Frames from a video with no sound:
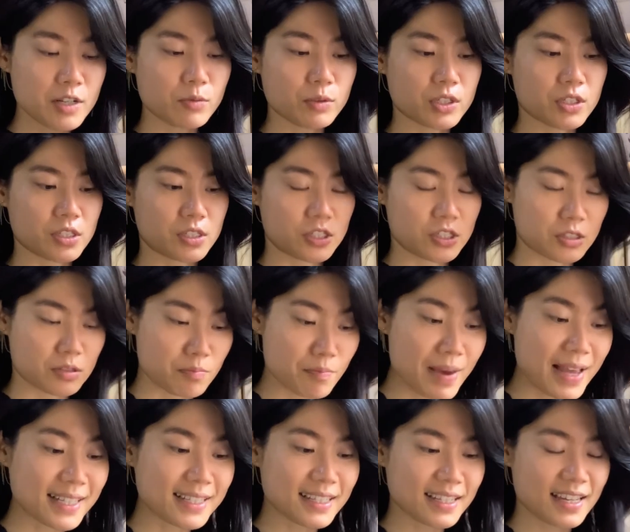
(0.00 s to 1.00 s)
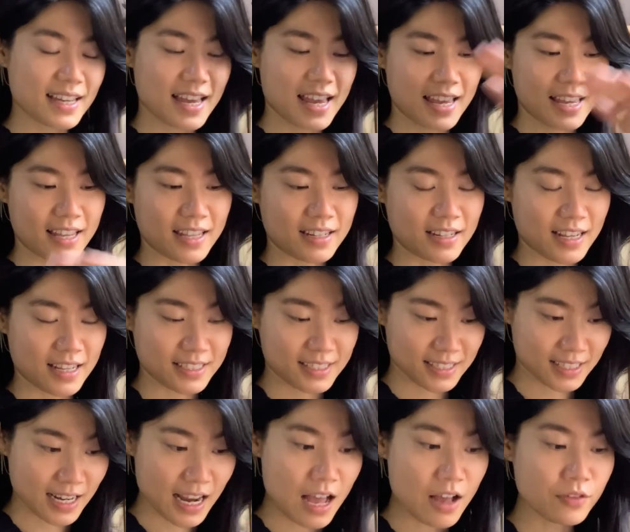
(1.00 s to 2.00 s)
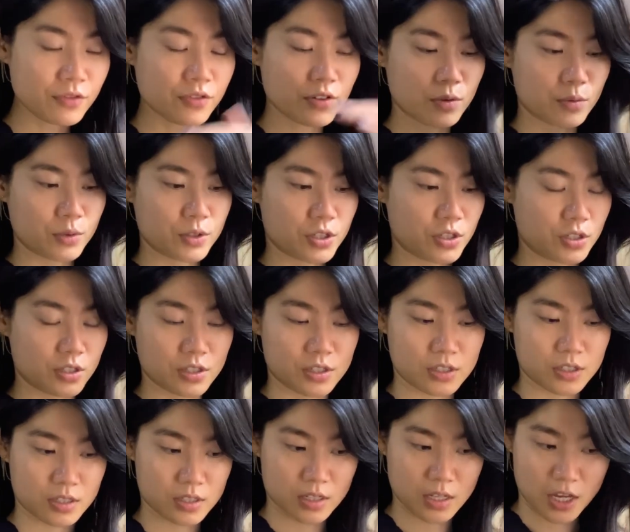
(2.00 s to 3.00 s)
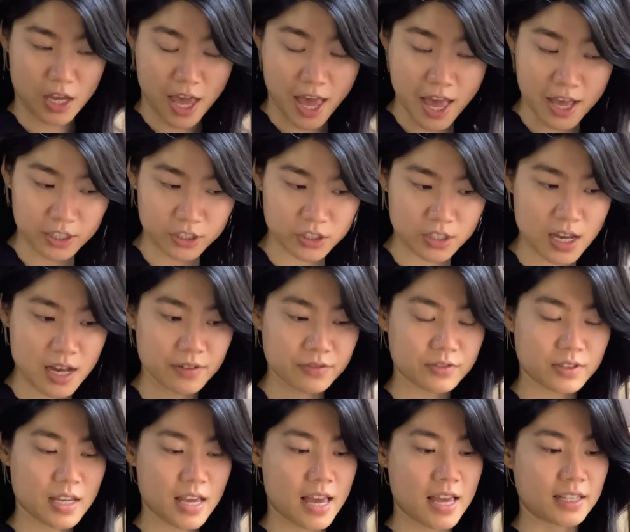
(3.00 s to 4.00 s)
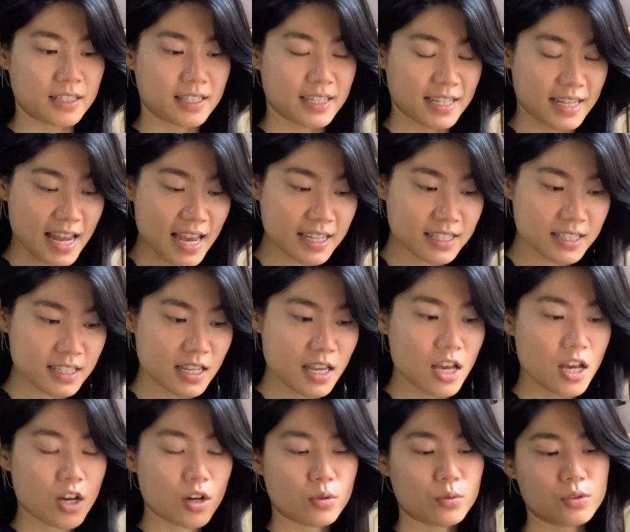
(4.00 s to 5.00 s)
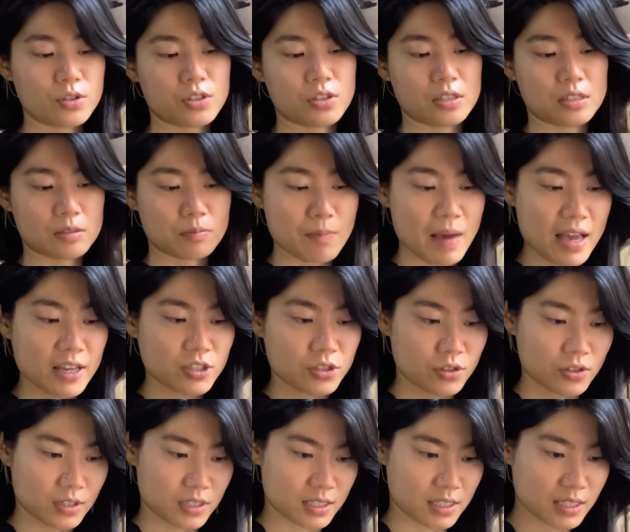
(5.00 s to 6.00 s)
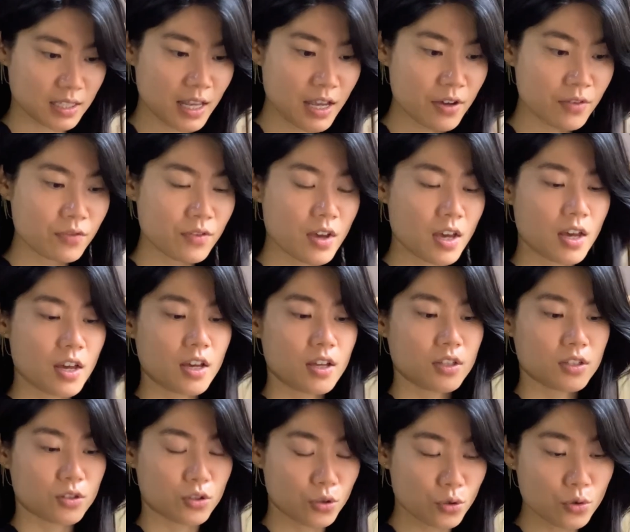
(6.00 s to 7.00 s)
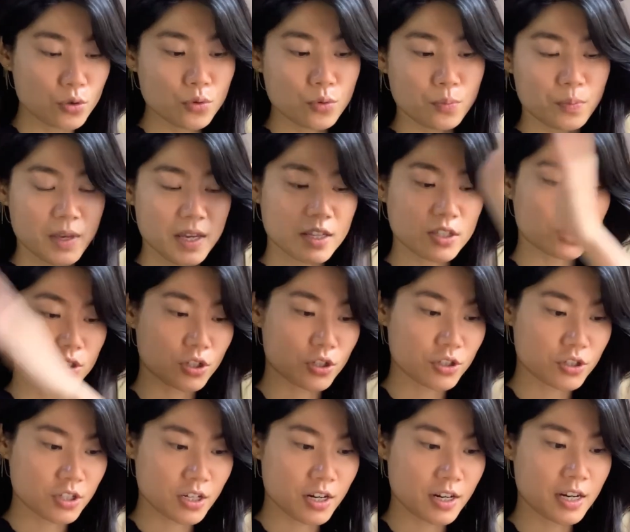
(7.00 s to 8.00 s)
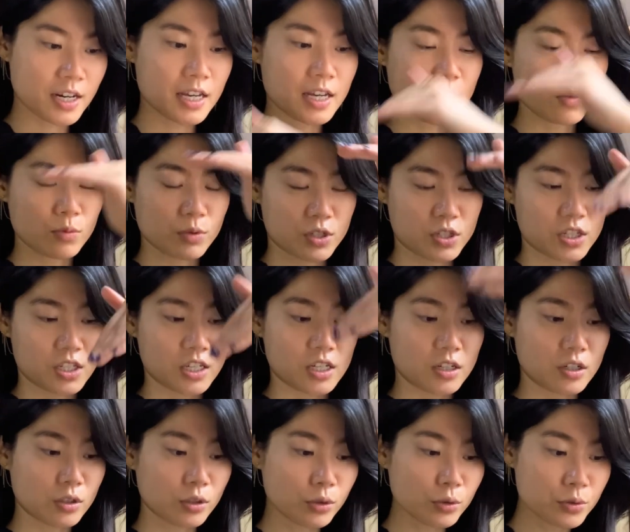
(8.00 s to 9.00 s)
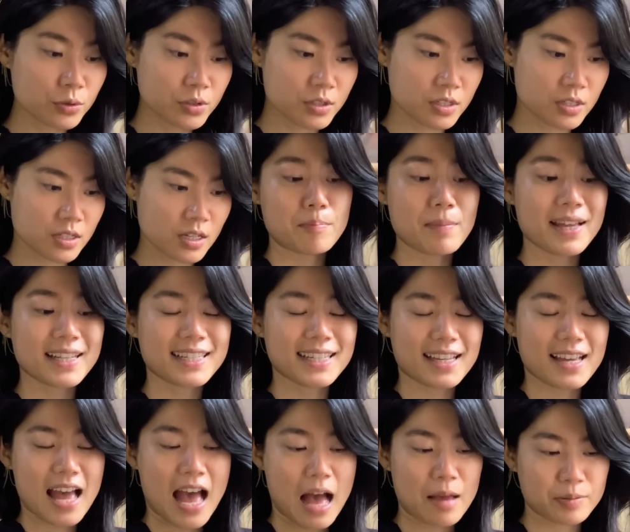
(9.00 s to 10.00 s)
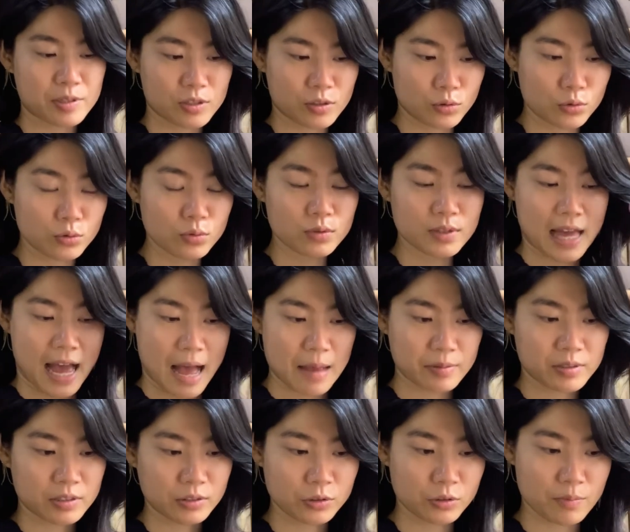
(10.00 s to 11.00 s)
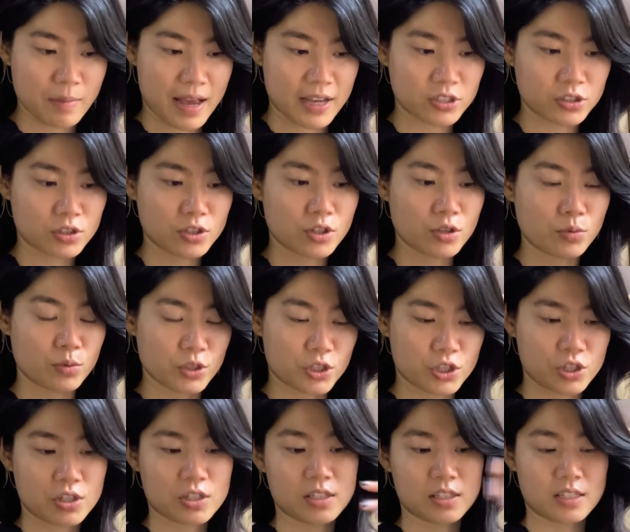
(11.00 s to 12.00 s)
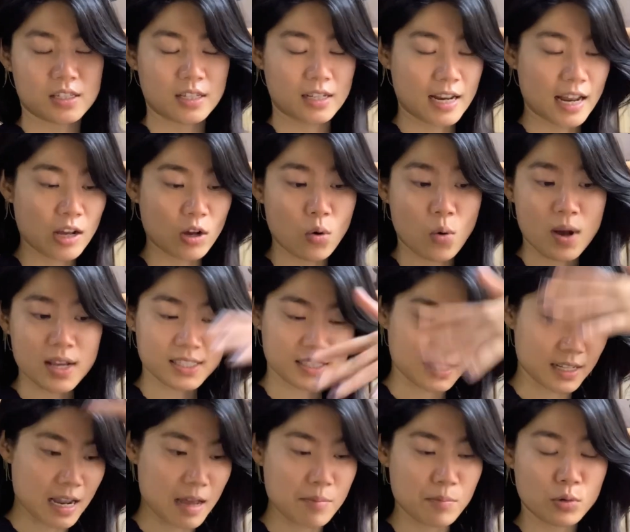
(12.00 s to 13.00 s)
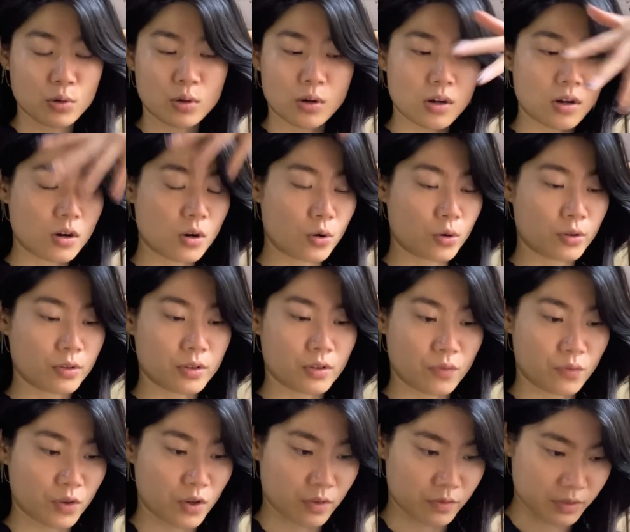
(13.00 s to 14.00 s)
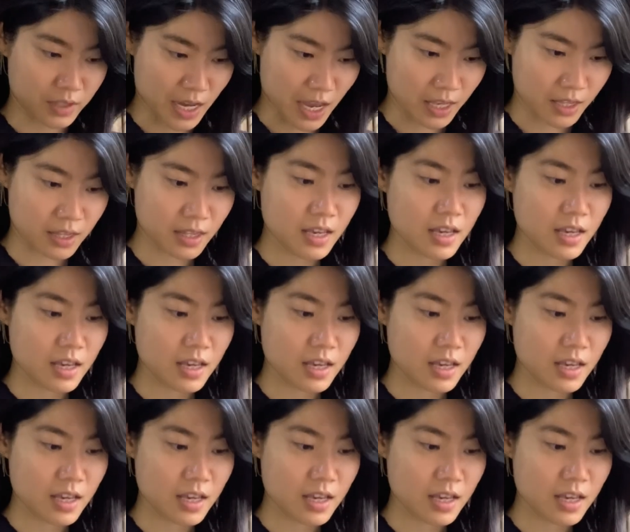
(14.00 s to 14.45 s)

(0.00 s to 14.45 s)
which is just maître and esclave, which is Herrschaft and Knecht, which is master and slave, to being tertiary, which includes maître absolu, the absolute master, which is l'angoisse de la mort, or the fear of death.